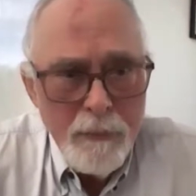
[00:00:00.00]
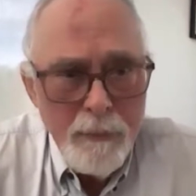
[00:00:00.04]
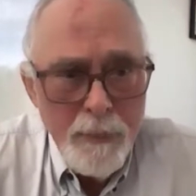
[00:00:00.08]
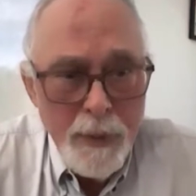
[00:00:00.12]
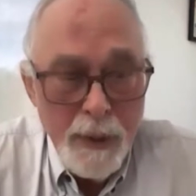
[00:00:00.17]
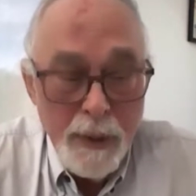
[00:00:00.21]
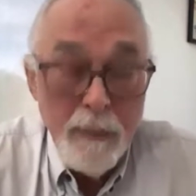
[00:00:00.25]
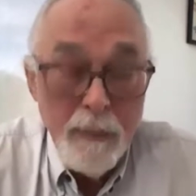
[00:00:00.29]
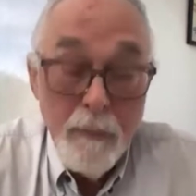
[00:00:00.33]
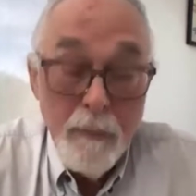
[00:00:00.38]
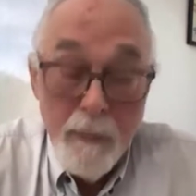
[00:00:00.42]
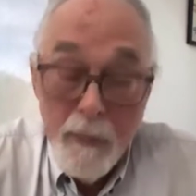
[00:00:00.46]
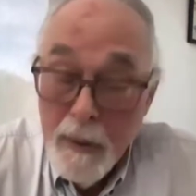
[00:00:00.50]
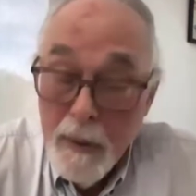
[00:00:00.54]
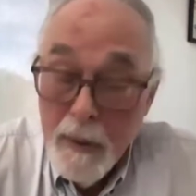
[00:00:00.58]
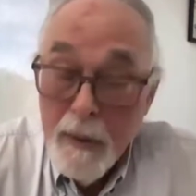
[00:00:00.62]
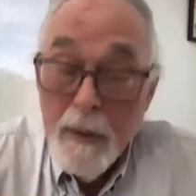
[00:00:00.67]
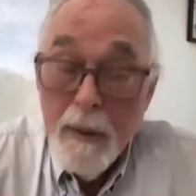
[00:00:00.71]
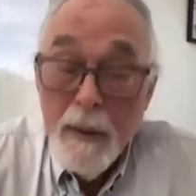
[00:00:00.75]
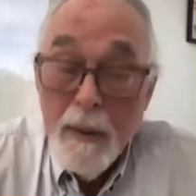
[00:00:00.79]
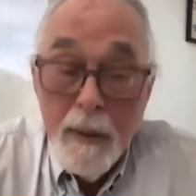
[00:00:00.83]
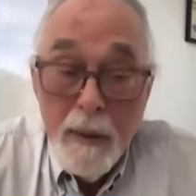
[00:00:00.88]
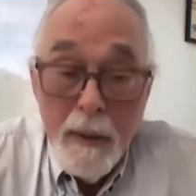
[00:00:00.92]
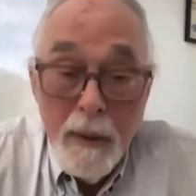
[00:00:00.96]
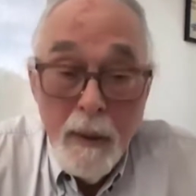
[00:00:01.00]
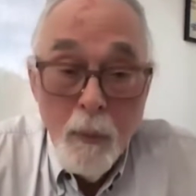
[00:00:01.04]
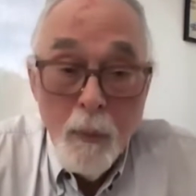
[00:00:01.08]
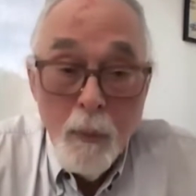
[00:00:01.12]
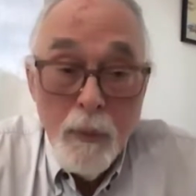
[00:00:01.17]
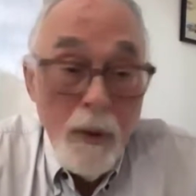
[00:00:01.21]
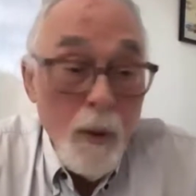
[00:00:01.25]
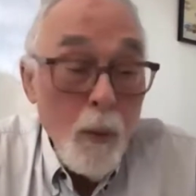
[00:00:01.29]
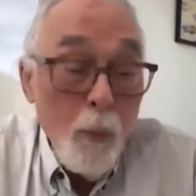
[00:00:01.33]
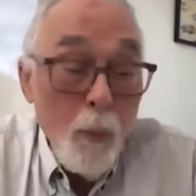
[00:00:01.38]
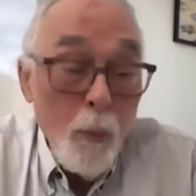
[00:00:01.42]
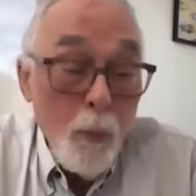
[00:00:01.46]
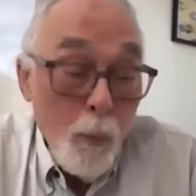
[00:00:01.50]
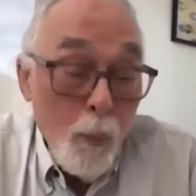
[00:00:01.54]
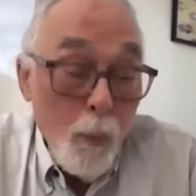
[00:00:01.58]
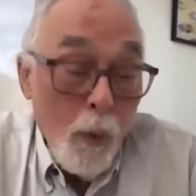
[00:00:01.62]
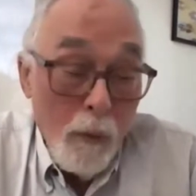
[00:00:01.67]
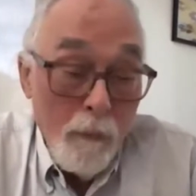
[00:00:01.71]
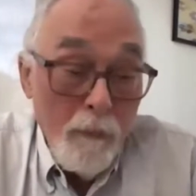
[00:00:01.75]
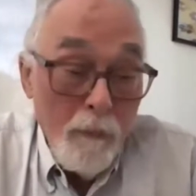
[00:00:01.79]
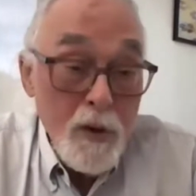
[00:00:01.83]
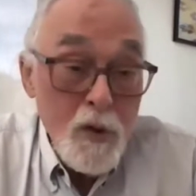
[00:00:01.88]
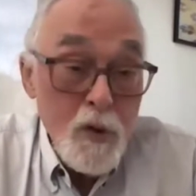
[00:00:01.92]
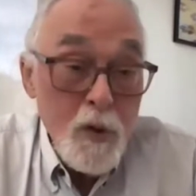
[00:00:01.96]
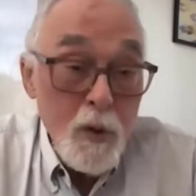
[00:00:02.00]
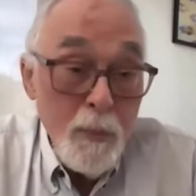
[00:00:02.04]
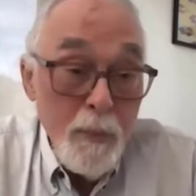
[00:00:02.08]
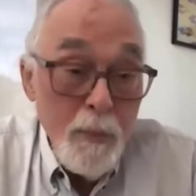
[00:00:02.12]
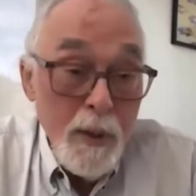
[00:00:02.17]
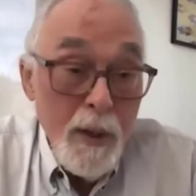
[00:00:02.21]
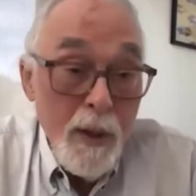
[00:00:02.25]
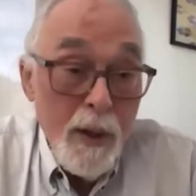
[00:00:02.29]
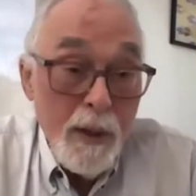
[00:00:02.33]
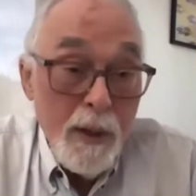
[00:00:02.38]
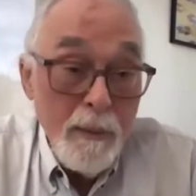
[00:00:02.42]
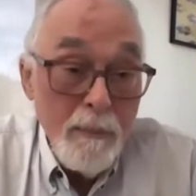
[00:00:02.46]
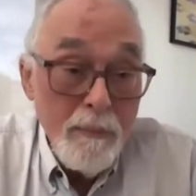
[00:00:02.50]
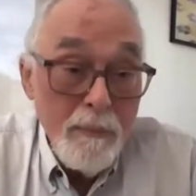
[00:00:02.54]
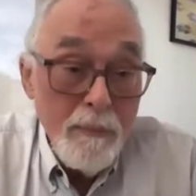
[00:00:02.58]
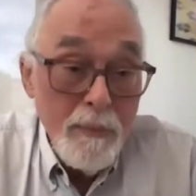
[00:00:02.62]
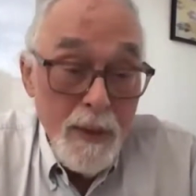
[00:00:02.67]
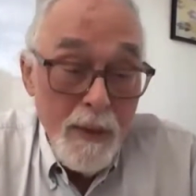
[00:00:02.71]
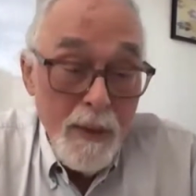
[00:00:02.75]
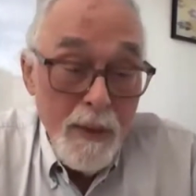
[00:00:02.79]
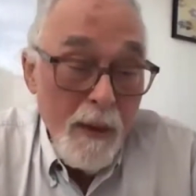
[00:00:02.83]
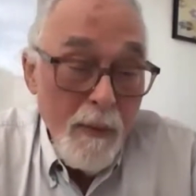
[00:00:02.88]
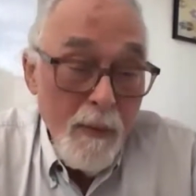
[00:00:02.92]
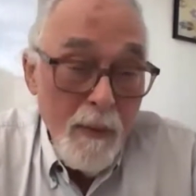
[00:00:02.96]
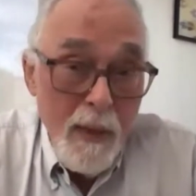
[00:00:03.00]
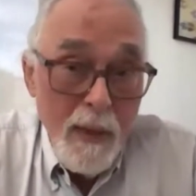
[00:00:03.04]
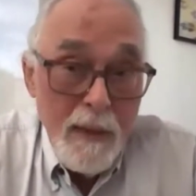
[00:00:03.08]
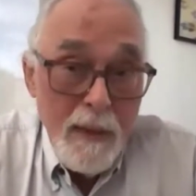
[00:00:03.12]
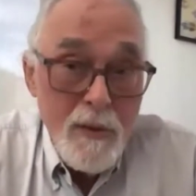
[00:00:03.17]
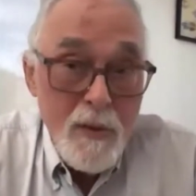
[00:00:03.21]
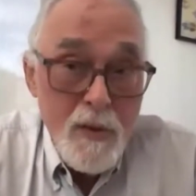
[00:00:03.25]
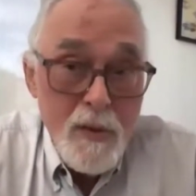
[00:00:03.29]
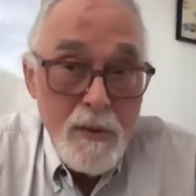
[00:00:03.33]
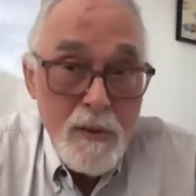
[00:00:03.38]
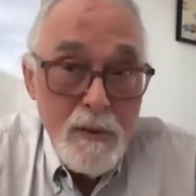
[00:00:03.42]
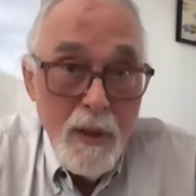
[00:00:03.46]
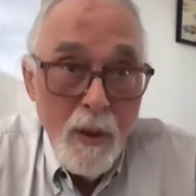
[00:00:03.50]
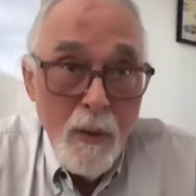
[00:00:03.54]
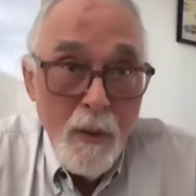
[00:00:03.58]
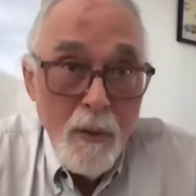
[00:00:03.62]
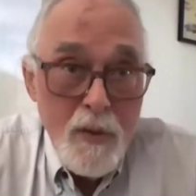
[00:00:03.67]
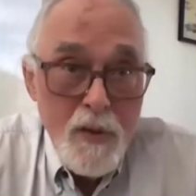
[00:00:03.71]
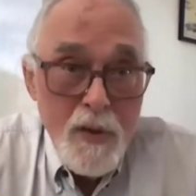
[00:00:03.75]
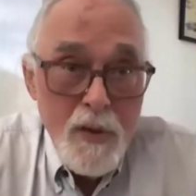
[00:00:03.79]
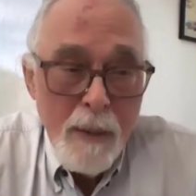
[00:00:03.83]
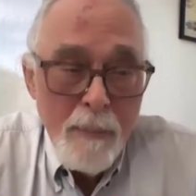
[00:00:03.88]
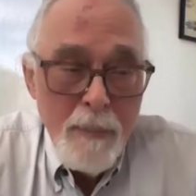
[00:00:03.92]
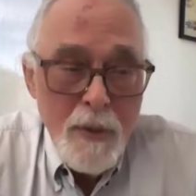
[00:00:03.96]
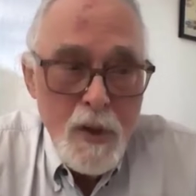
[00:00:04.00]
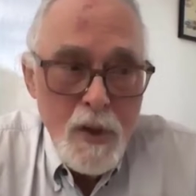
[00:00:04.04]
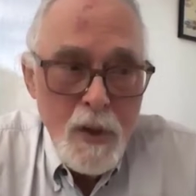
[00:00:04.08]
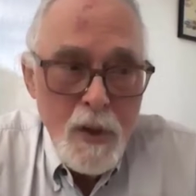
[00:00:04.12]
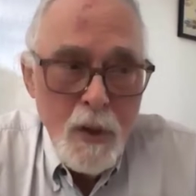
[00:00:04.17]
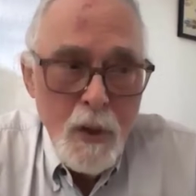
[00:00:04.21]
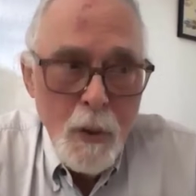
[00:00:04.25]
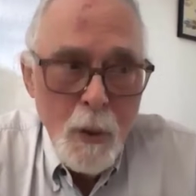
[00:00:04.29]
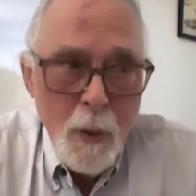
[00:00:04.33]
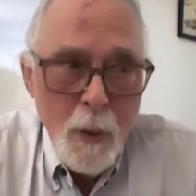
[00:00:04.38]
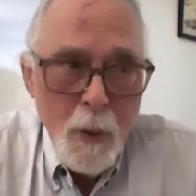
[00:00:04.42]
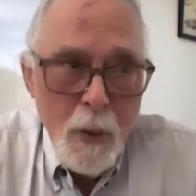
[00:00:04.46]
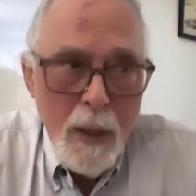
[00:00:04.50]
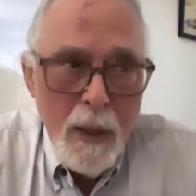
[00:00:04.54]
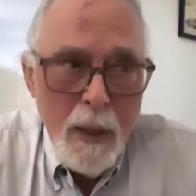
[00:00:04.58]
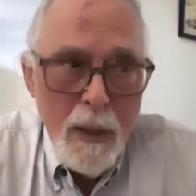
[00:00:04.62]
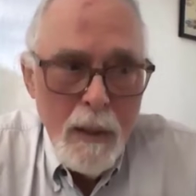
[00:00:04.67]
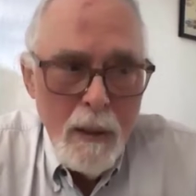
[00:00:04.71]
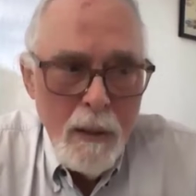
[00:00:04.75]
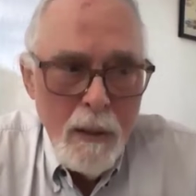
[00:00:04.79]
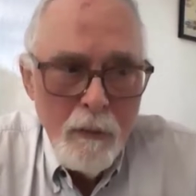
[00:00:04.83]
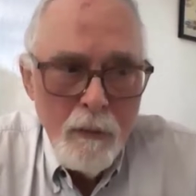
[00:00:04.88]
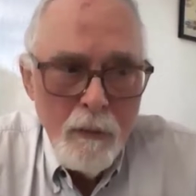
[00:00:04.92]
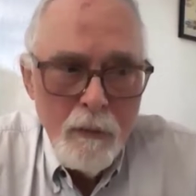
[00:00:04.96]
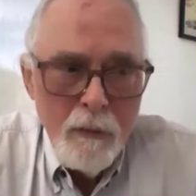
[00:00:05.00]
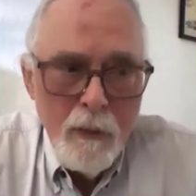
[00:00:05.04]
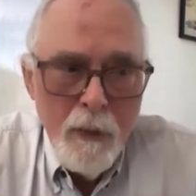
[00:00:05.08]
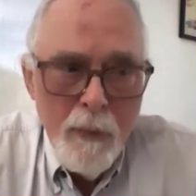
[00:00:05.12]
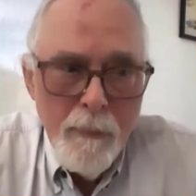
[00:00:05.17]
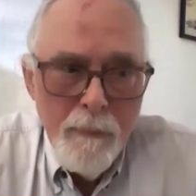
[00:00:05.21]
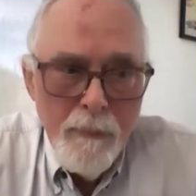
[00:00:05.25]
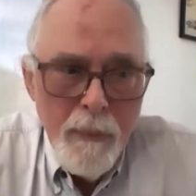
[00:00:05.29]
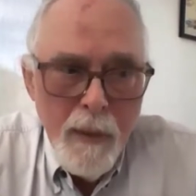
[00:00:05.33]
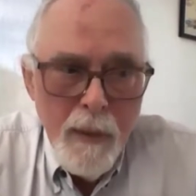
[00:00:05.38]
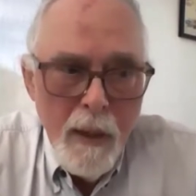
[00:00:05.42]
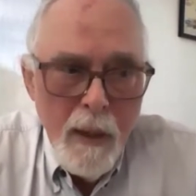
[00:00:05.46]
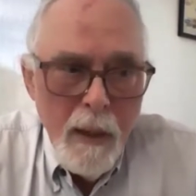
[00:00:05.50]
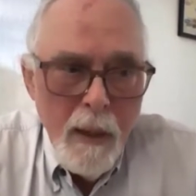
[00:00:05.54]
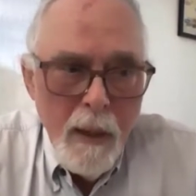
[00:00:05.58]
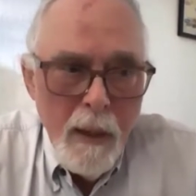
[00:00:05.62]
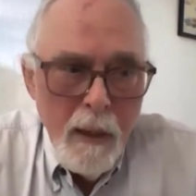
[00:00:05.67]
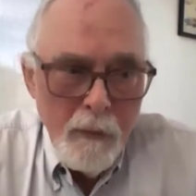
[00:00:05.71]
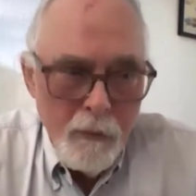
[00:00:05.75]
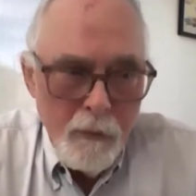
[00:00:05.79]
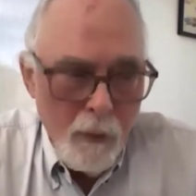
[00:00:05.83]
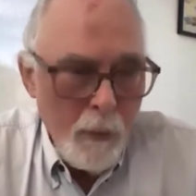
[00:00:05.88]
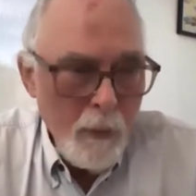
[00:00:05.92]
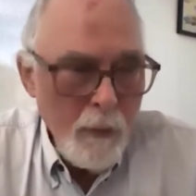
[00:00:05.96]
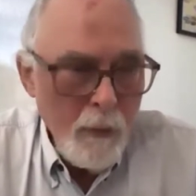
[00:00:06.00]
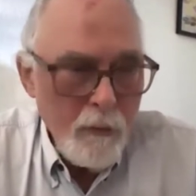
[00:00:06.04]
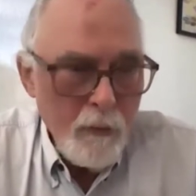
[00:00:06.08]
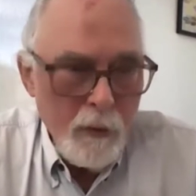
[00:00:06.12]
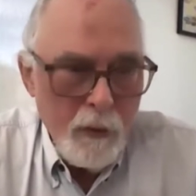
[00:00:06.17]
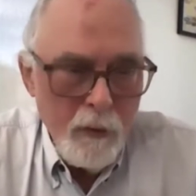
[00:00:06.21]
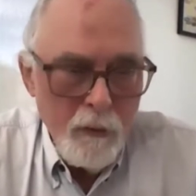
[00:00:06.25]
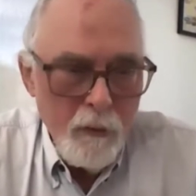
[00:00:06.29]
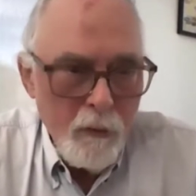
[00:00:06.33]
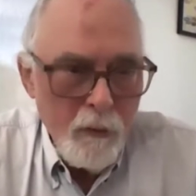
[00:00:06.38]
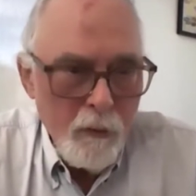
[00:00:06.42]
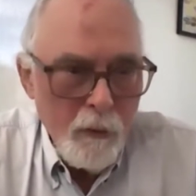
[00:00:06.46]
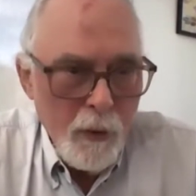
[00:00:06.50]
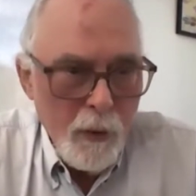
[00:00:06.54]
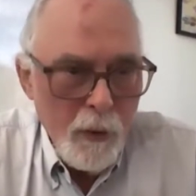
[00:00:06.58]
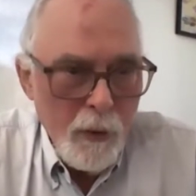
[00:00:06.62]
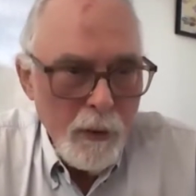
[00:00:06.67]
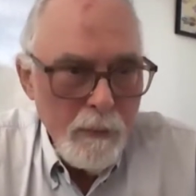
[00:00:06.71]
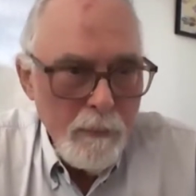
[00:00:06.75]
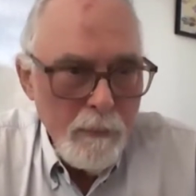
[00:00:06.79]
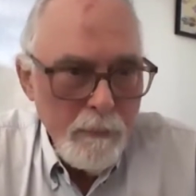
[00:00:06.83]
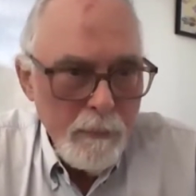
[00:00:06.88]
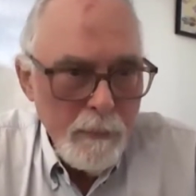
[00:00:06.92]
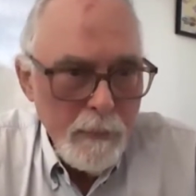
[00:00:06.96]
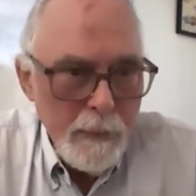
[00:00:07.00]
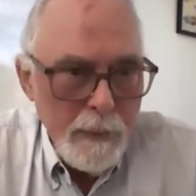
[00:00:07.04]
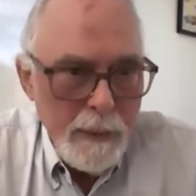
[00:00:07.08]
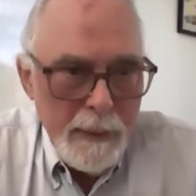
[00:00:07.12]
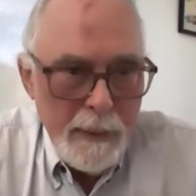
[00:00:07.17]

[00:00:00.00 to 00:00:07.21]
But it will eventually be done. I think that's, cybersecurity is always a concern.